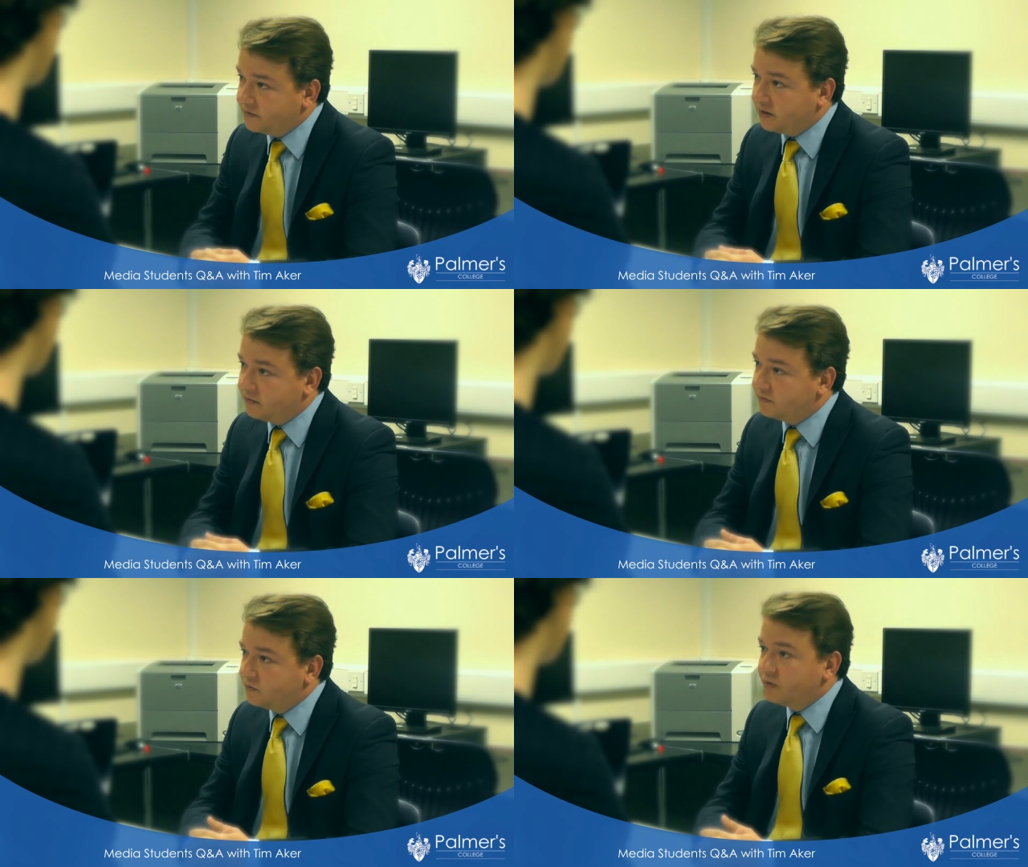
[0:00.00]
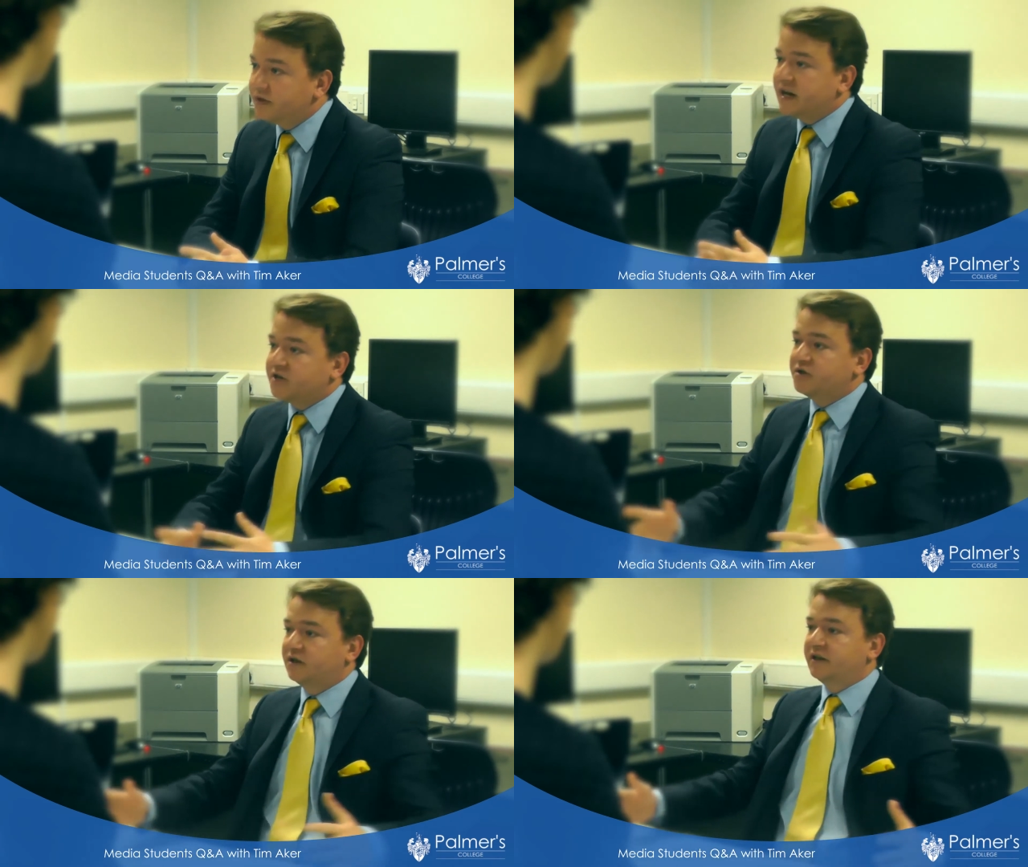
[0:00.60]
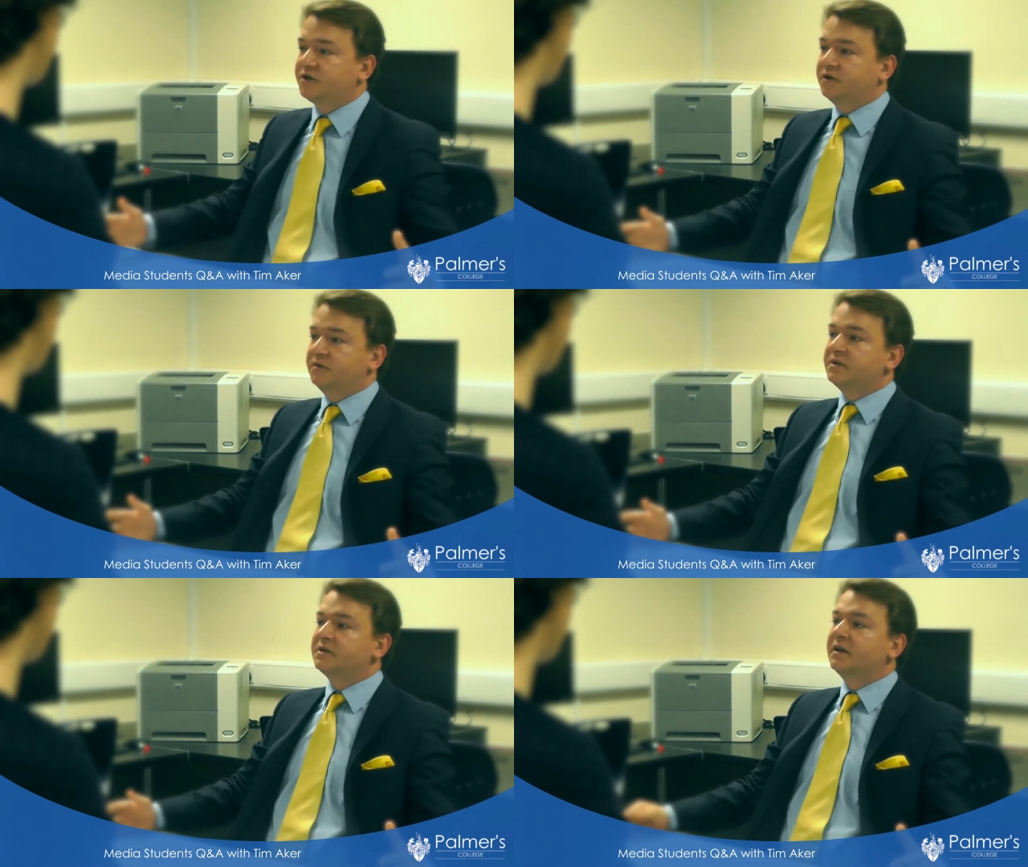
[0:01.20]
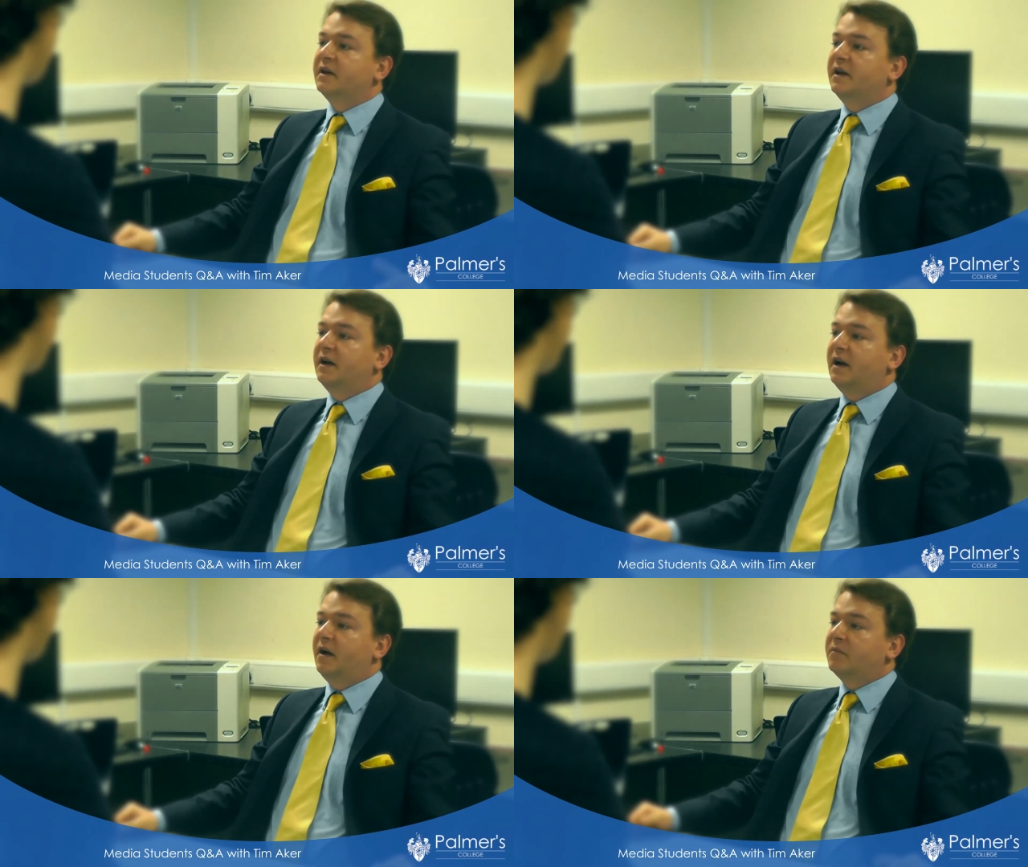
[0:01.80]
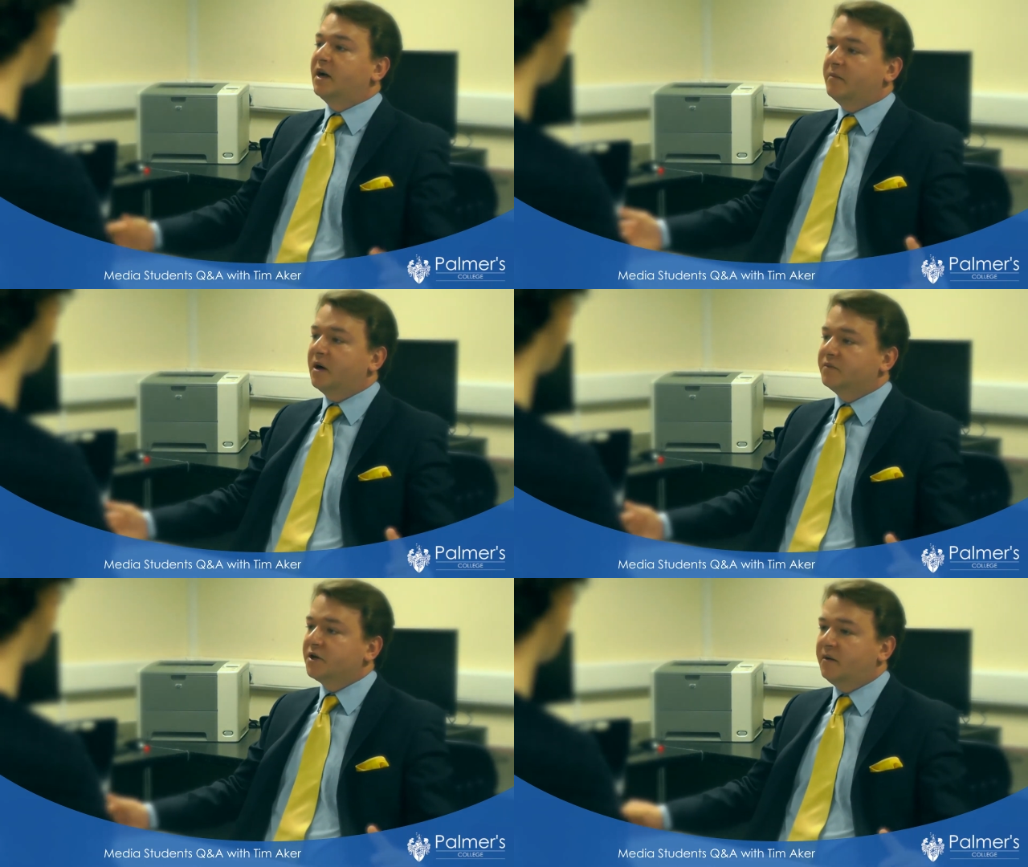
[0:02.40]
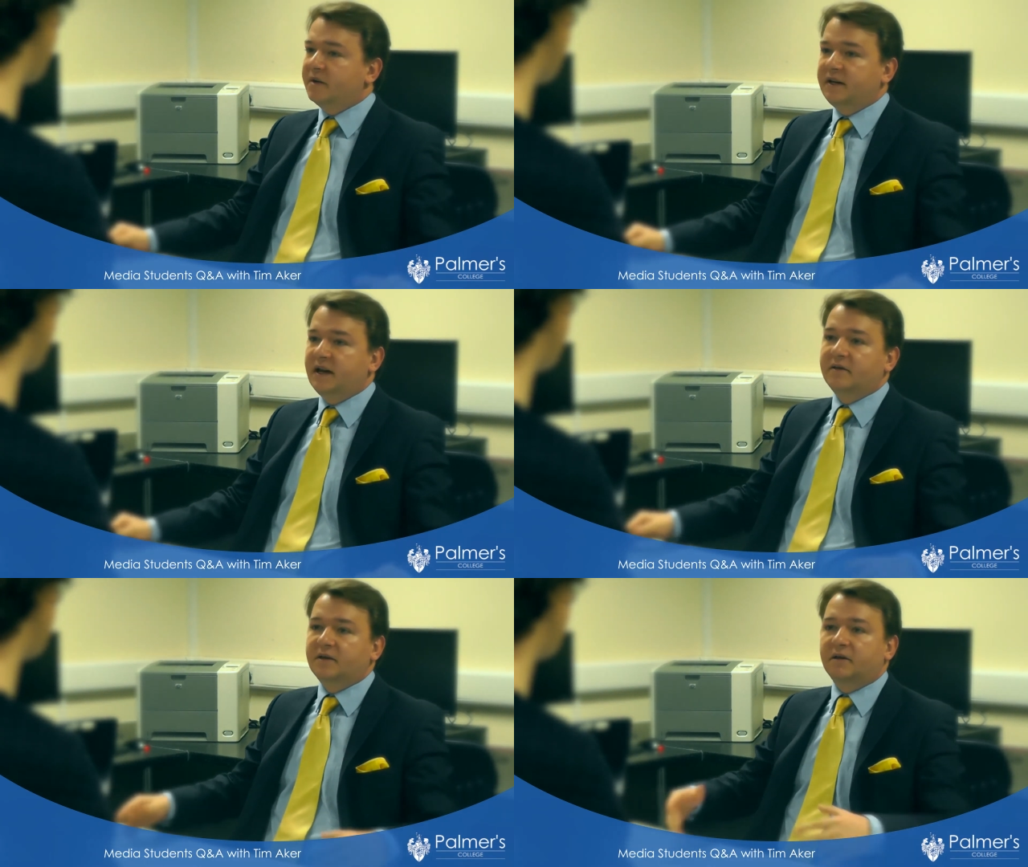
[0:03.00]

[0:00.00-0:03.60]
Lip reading: You know, all the national issues come up time and again.